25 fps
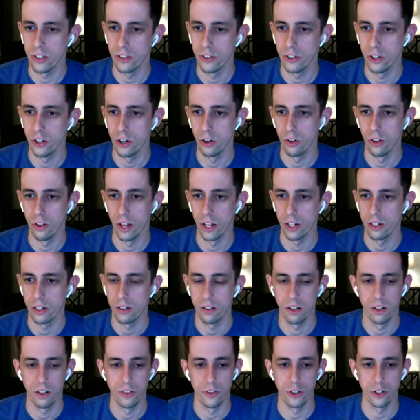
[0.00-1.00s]
Like
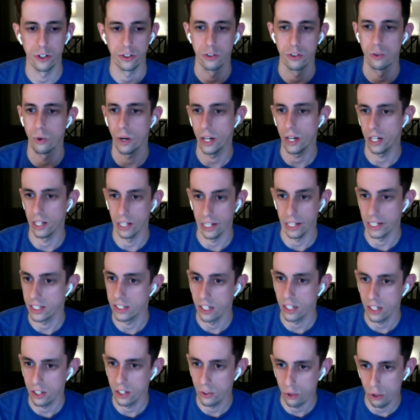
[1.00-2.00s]
there's great
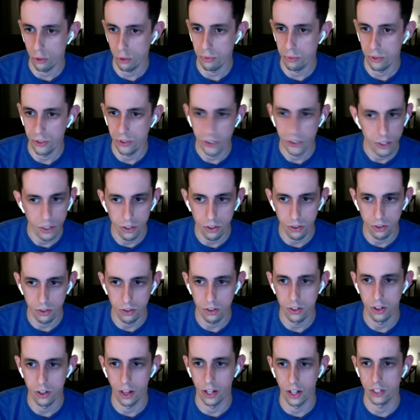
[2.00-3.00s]
LinkedIn groups too.
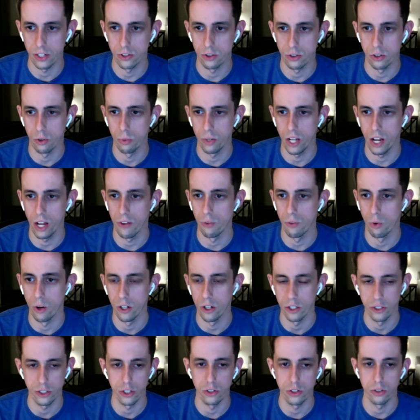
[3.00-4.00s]
Like so we have one or
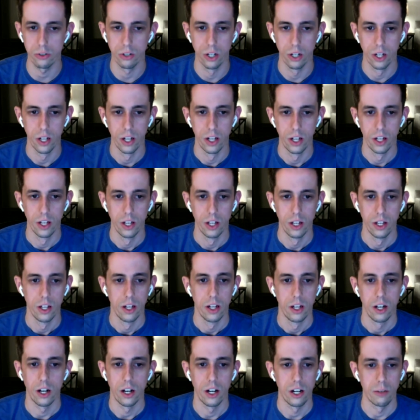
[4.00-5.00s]
two
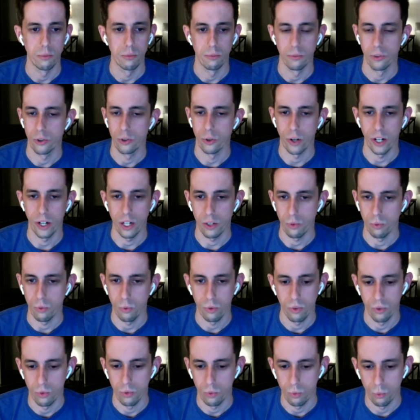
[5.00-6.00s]
great
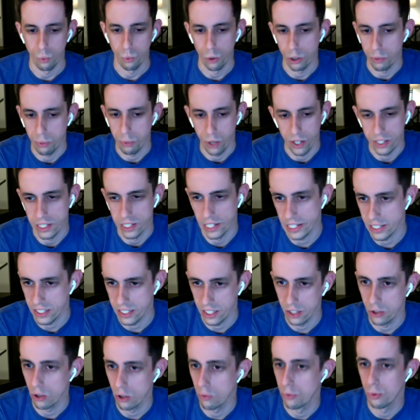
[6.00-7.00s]
WordPress LinkedIn
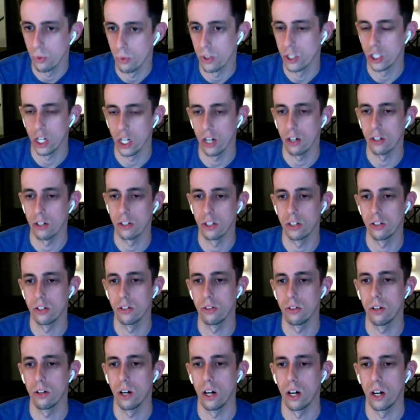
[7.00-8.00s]
groups we share
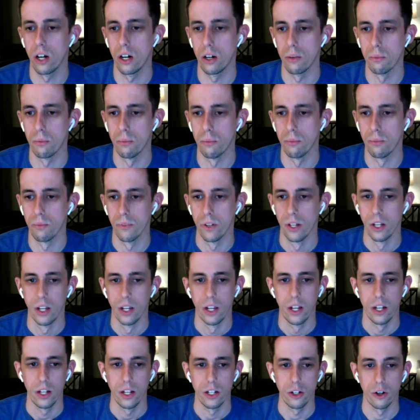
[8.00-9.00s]
too.
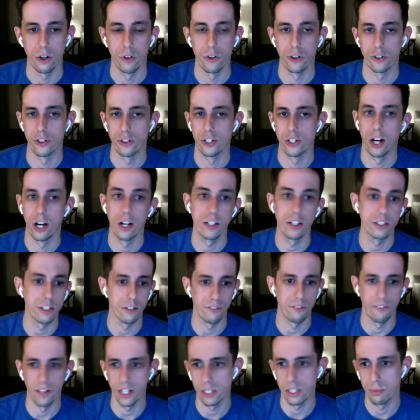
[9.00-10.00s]
There's tons of
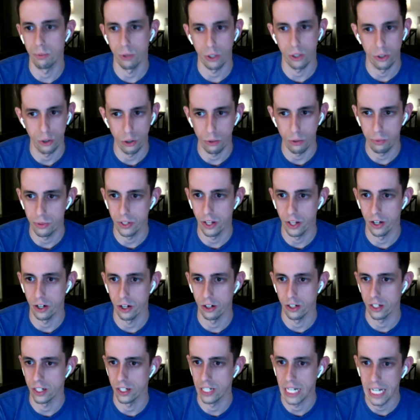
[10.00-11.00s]
Facebook groups that are
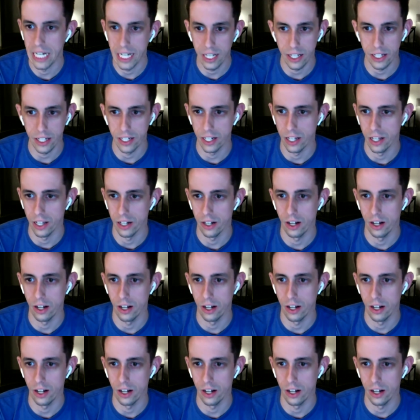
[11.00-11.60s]
killing it.